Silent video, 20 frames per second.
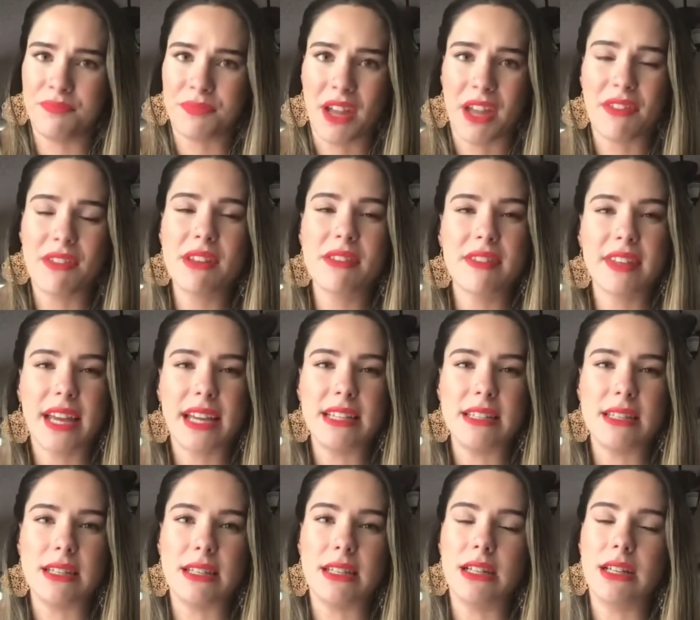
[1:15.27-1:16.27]
think the
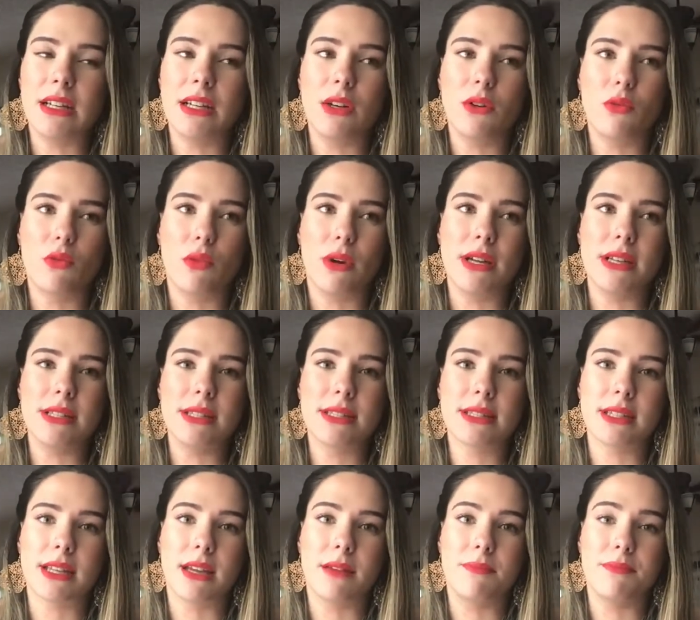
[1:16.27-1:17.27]
idea was
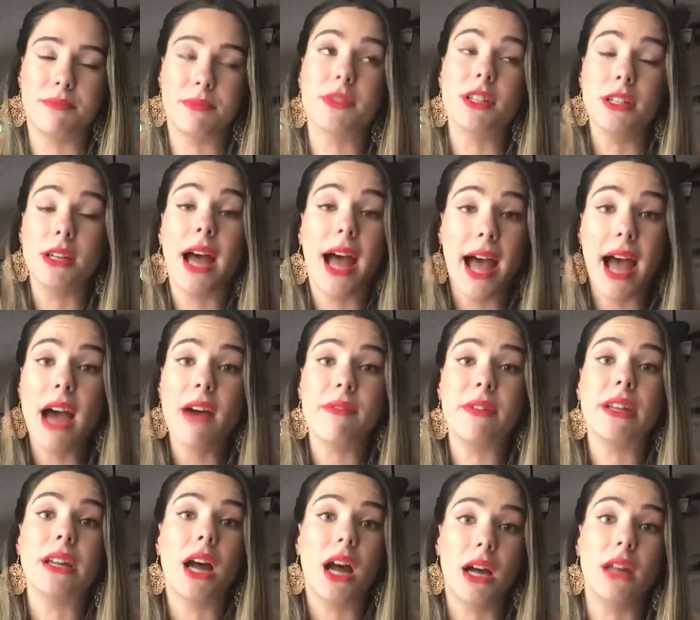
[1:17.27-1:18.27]
to have
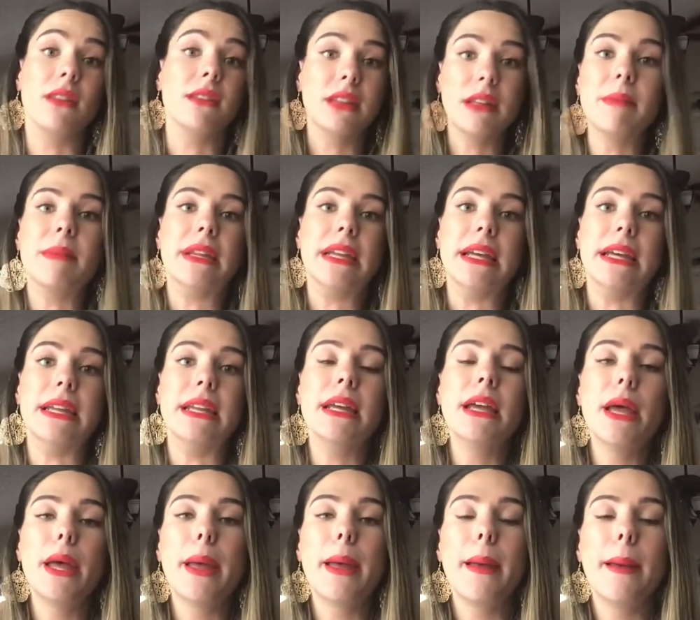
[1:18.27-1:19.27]
it unlimited,
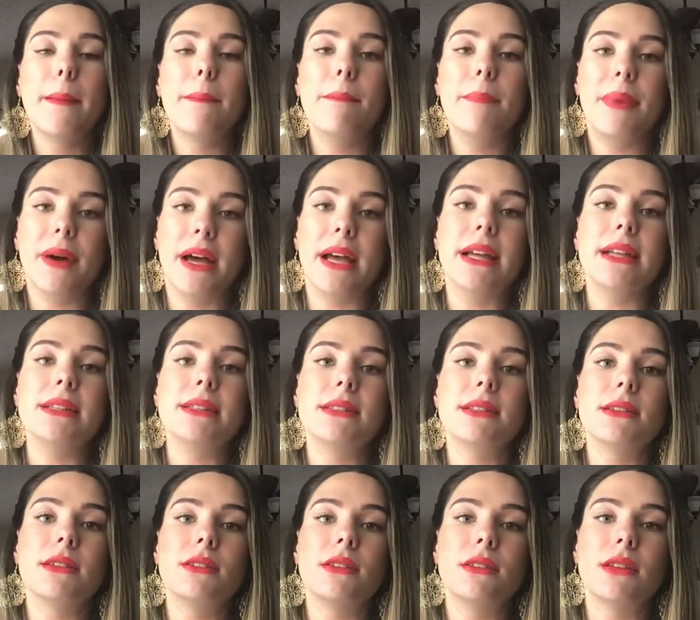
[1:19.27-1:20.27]
but
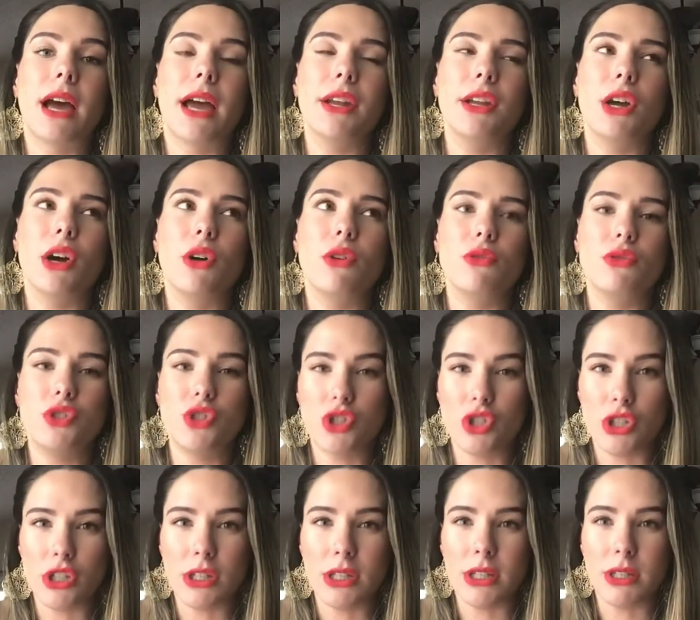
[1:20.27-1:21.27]
I know
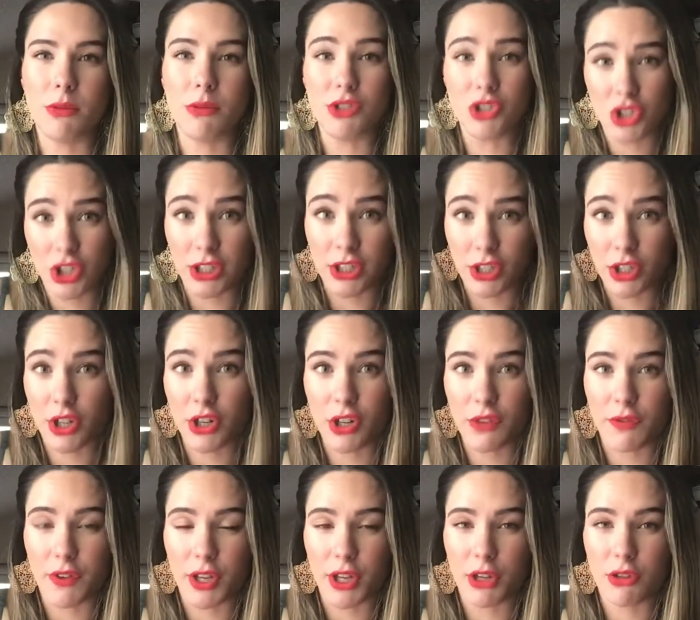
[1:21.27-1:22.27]
when she did her
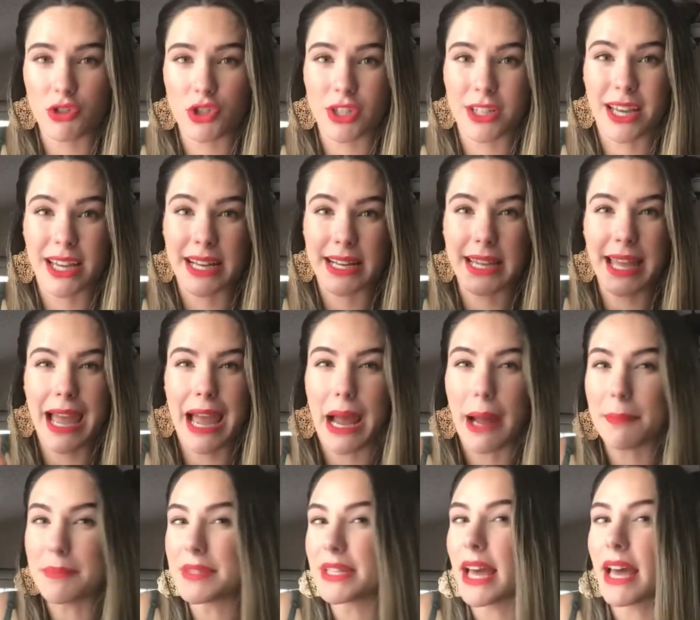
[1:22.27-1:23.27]
video, she kind of
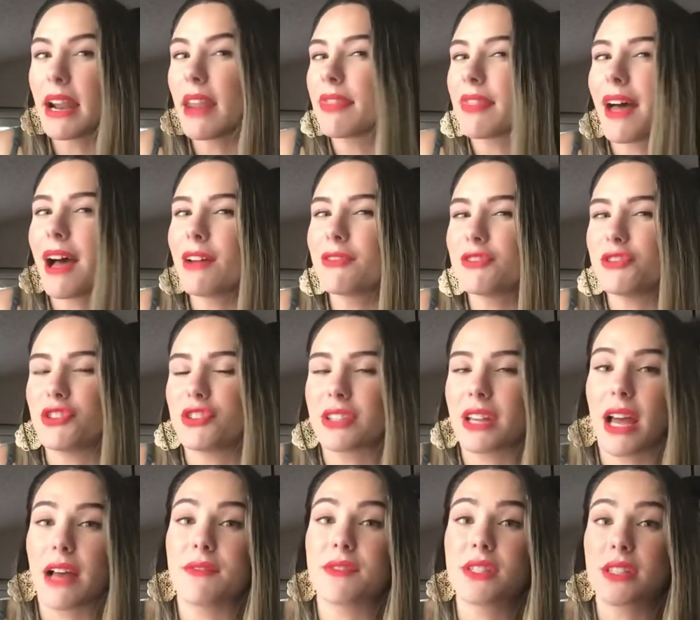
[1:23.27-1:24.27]
capped it at 1,000 just to
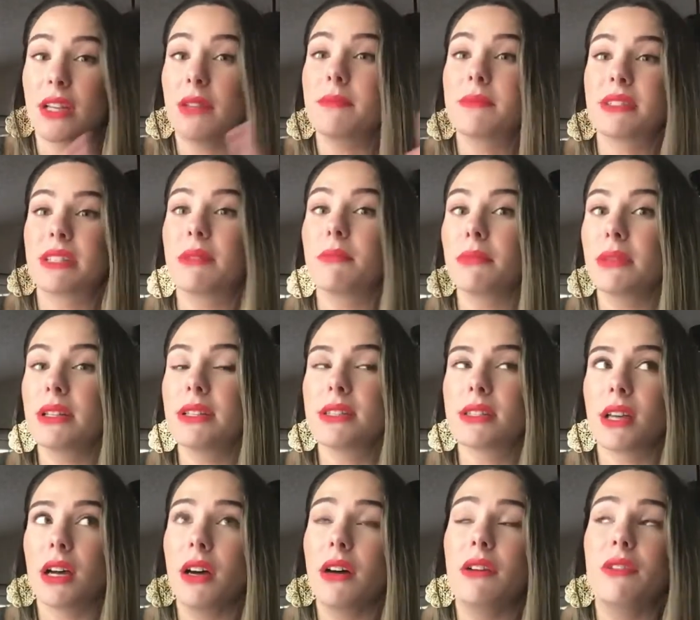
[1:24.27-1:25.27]
have some semblance
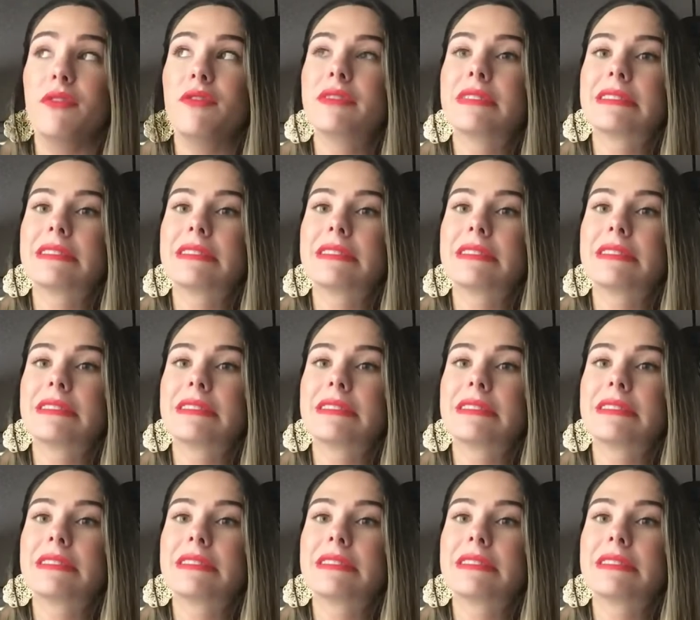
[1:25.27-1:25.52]
of